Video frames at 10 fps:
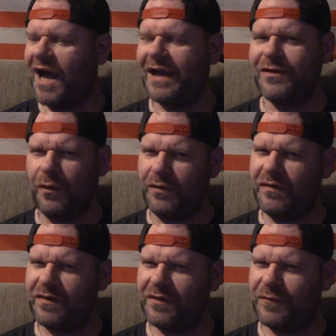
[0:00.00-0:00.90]
I
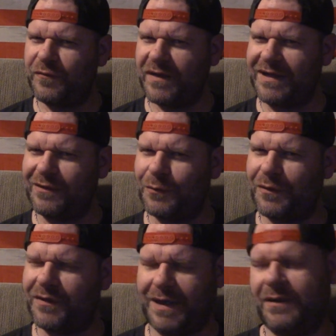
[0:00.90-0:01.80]
noticed this funny little
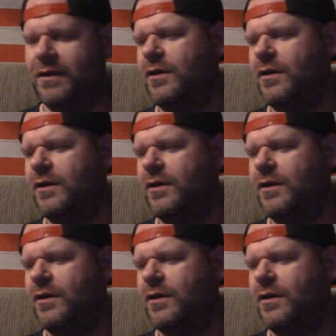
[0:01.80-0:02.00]
thing.